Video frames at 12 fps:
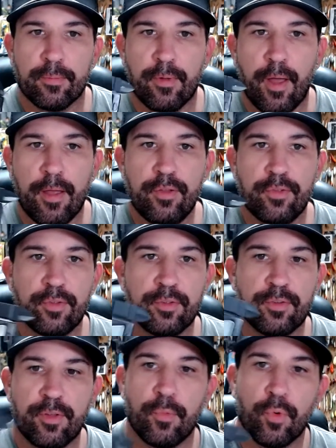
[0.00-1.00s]
I use
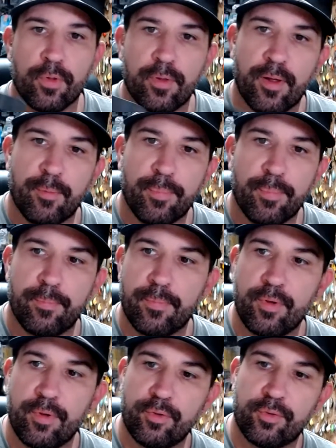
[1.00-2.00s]
this thing more than I
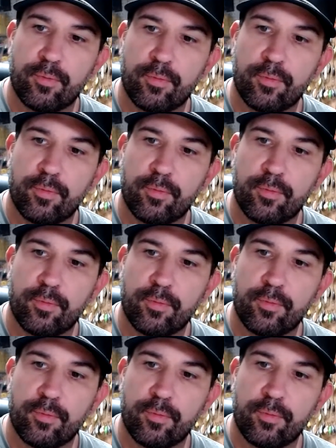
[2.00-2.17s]
use